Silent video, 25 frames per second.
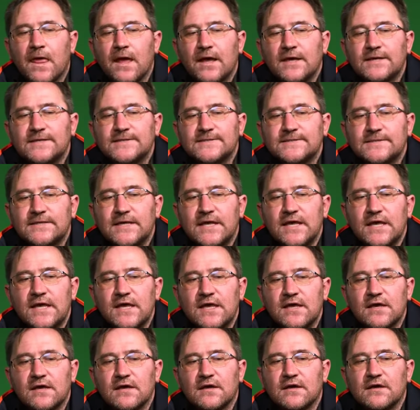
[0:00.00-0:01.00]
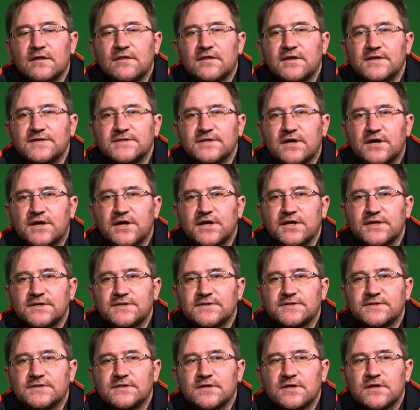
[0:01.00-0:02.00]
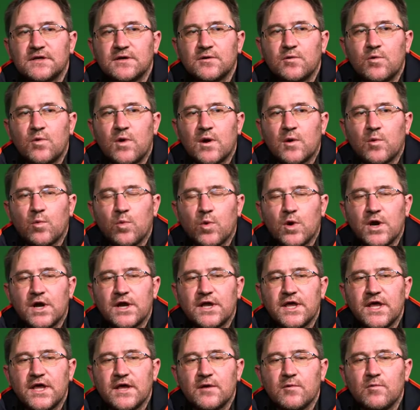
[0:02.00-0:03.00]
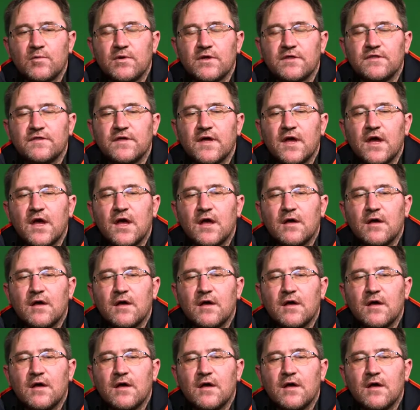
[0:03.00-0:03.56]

seeing these artists who are working with